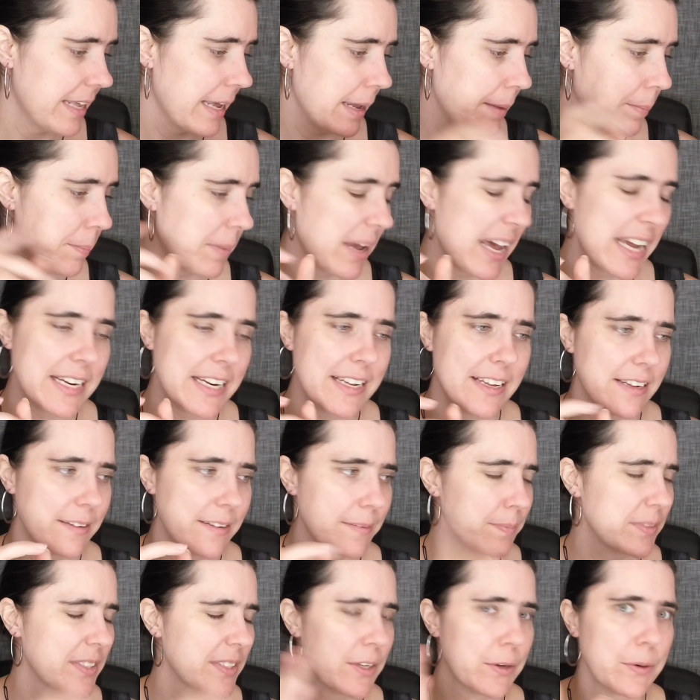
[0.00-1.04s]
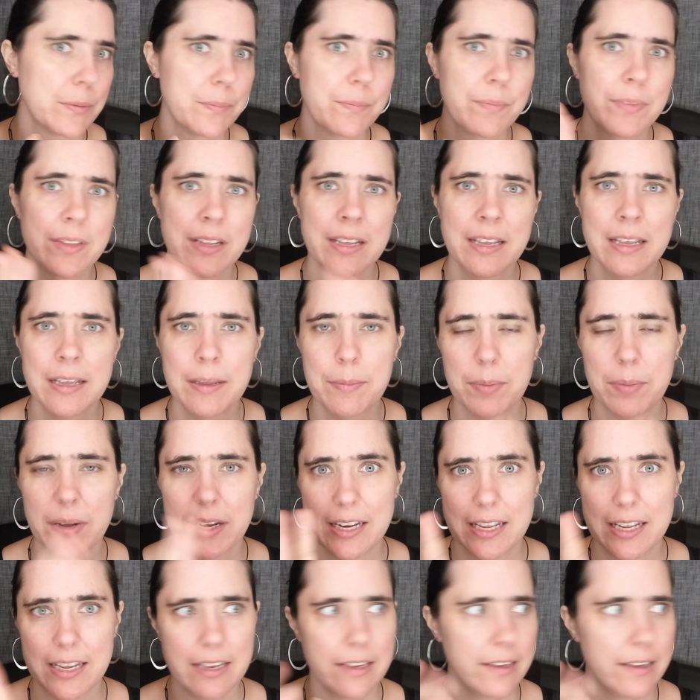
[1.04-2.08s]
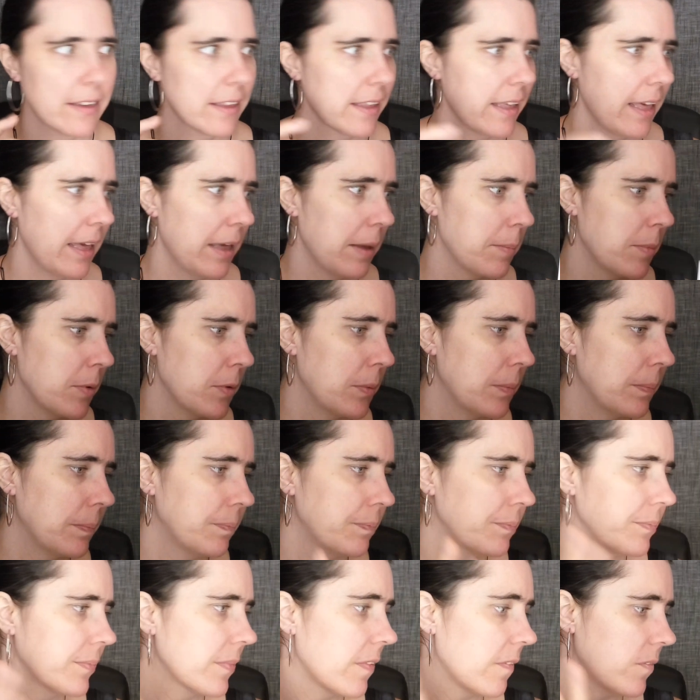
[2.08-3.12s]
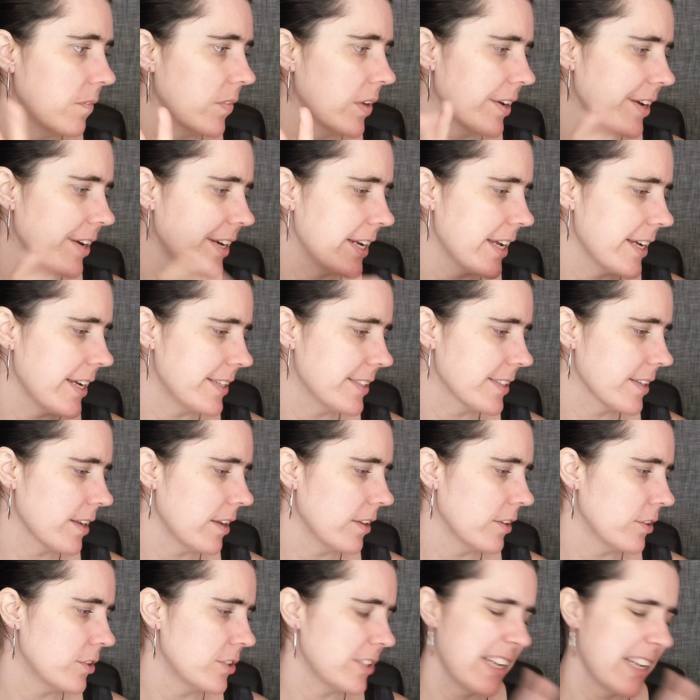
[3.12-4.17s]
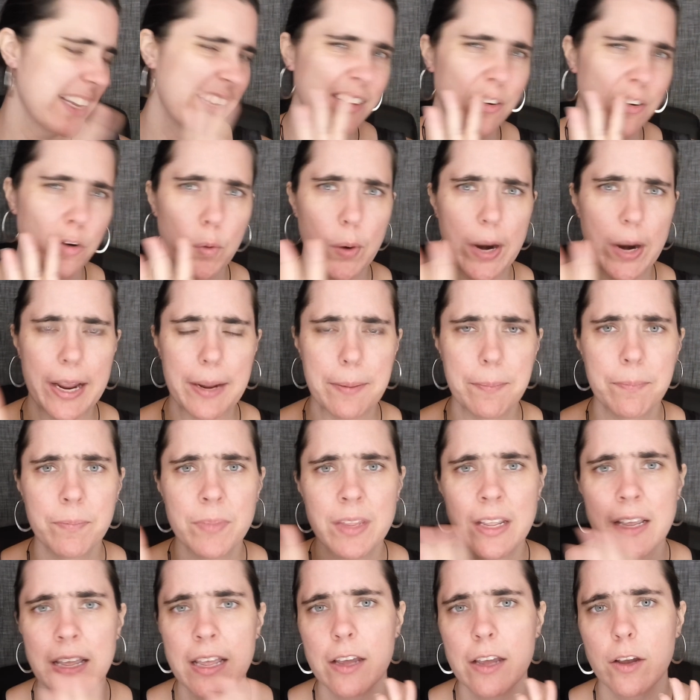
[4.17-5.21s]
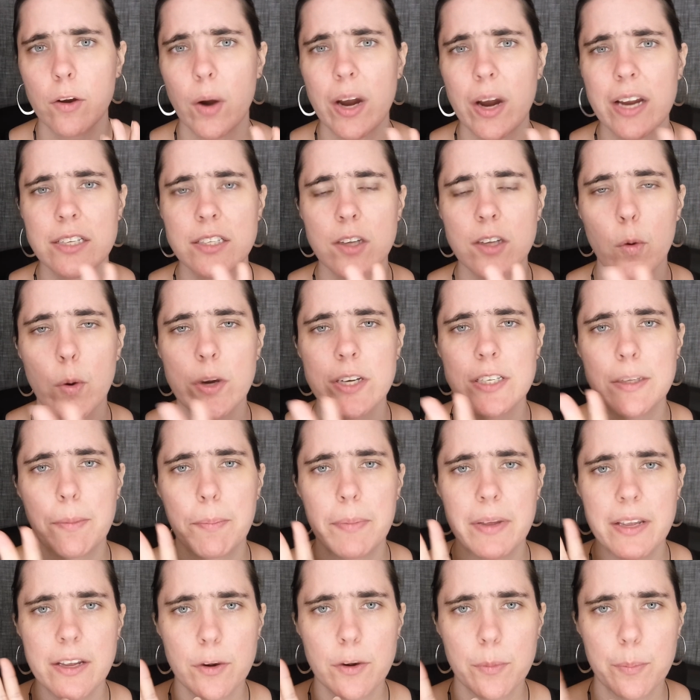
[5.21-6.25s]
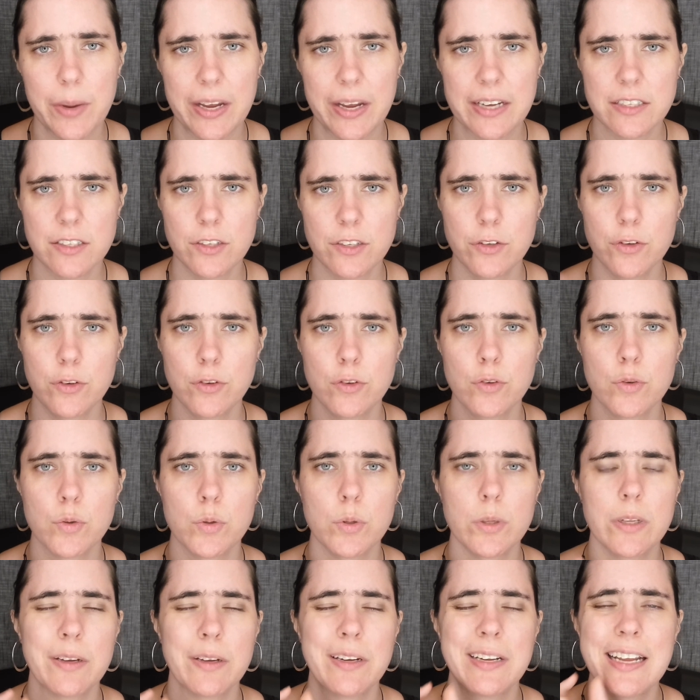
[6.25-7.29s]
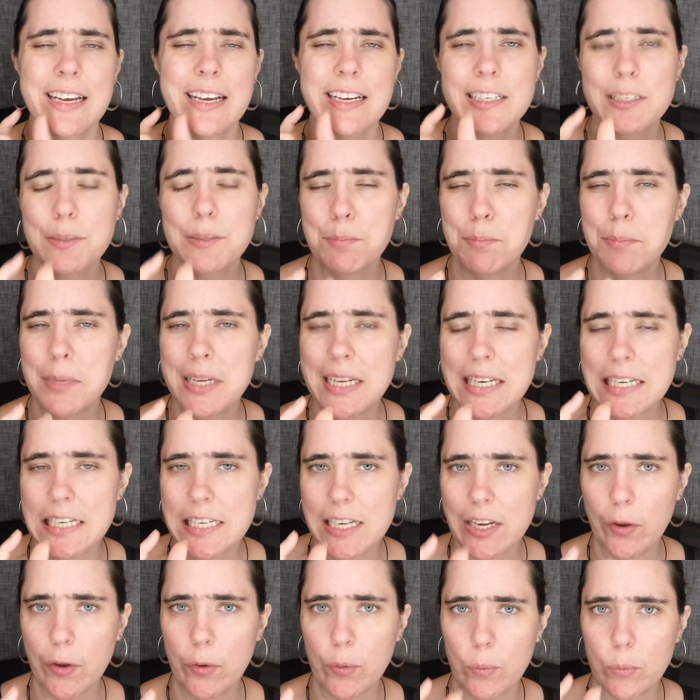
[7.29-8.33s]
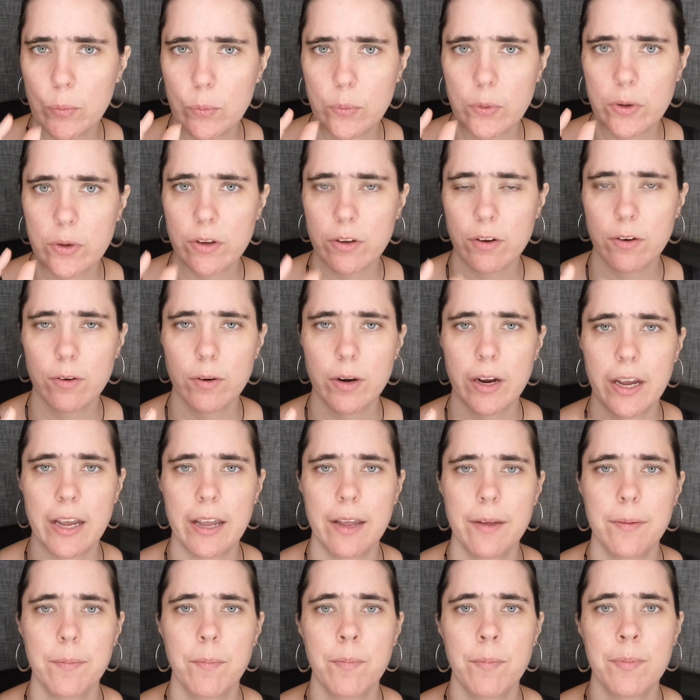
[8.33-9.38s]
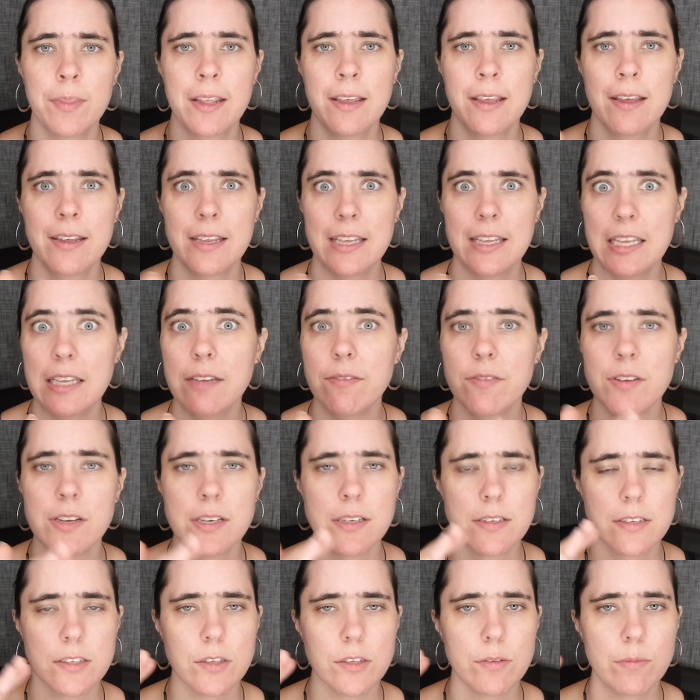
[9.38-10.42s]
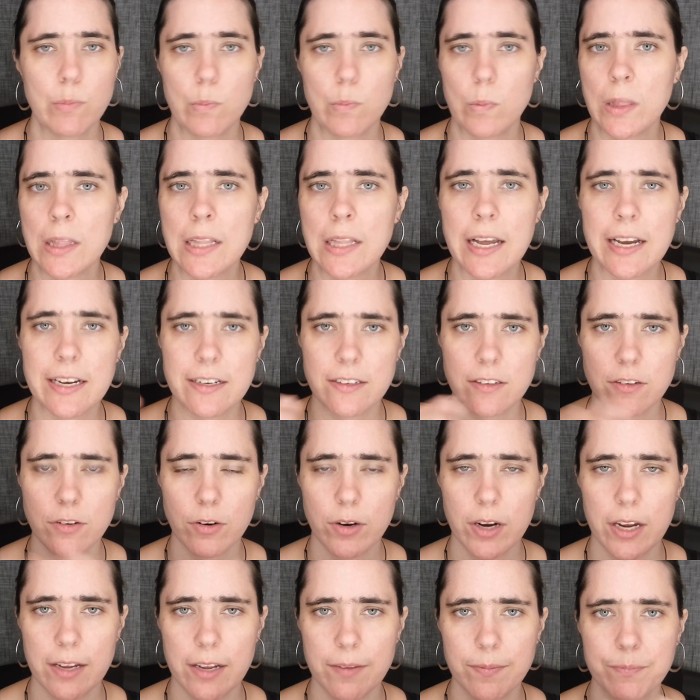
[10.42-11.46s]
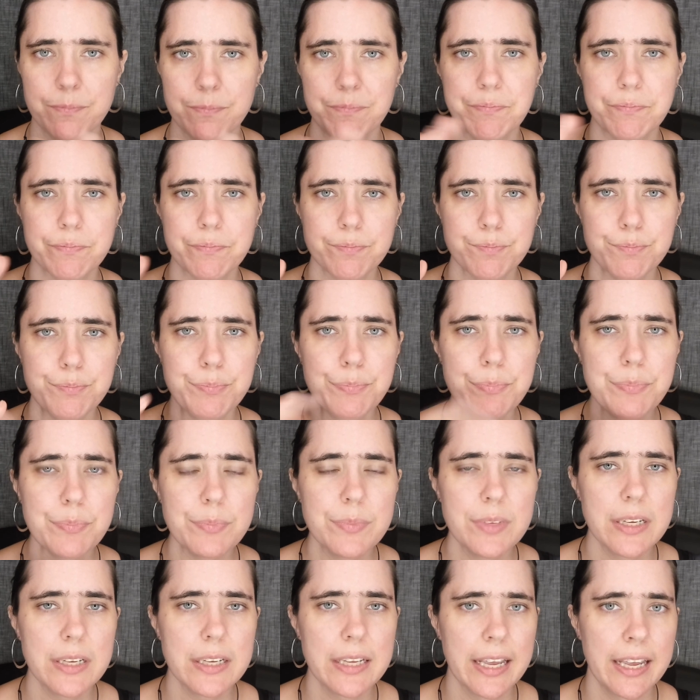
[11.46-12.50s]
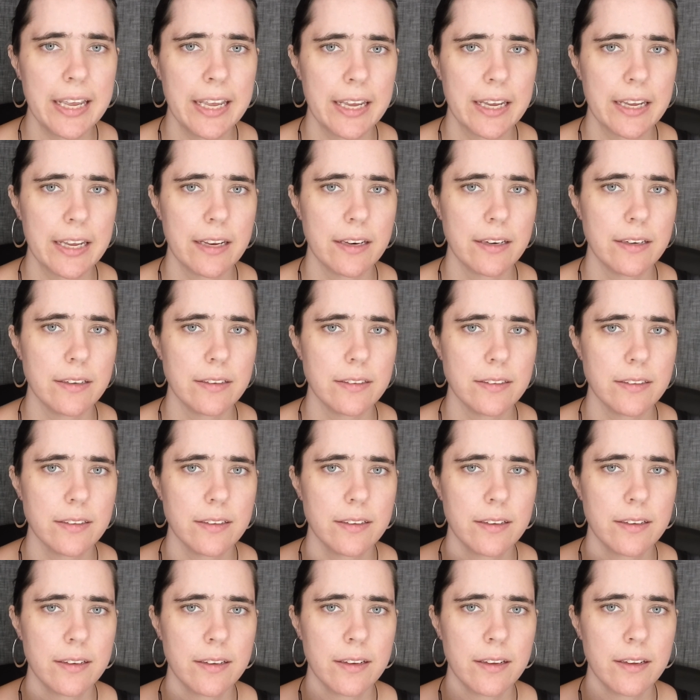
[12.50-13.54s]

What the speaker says: yeah, putty, so putty, camel, very nice colors. And gray. Gray is going to be your best neutral, a nice mid-toned gray, even to light gray. And